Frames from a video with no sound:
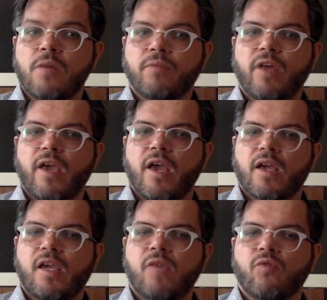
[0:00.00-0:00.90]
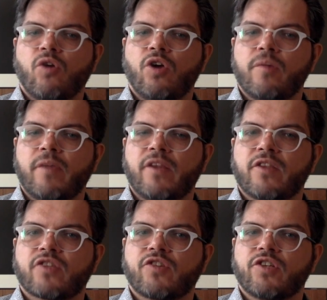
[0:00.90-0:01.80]
play a key role in meeting
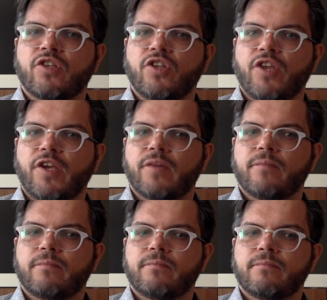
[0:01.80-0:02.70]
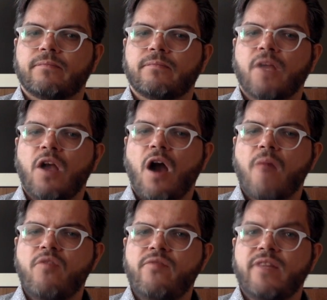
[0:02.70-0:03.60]
this critical need. Our
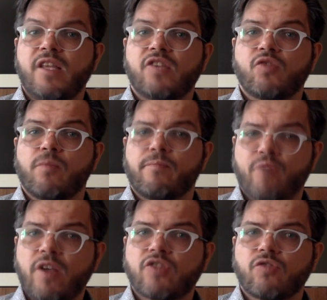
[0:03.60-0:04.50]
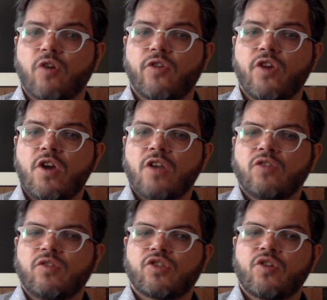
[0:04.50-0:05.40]
movement needs to embrace growth
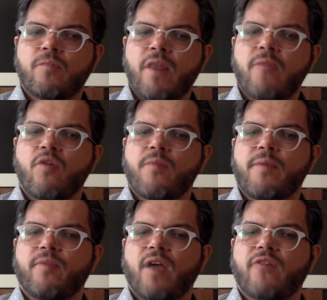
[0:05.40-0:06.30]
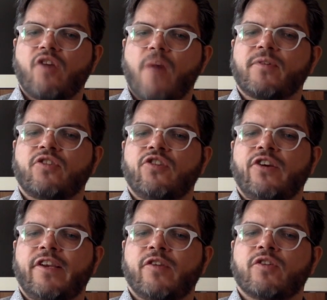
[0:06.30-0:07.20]
to ensure many more people have the
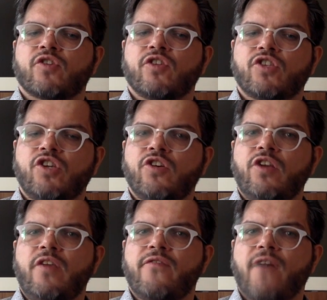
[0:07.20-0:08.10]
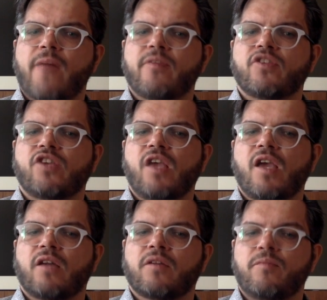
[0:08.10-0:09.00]
opportunity to enjoy the security, vibrancy,
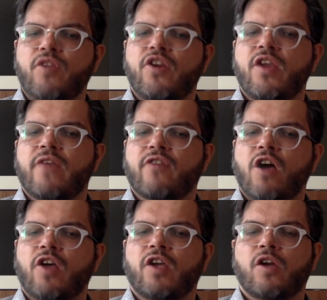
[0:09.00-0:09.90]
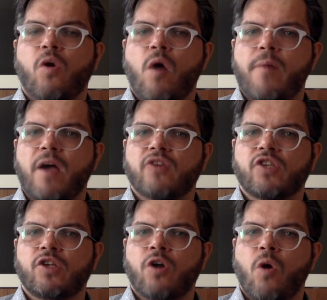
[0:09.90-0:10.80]
and community of calling co-op
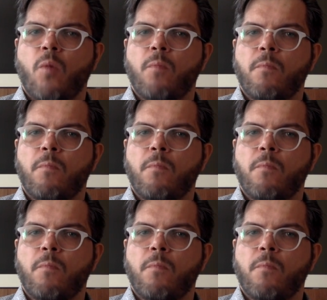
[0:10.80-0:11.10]
housing home.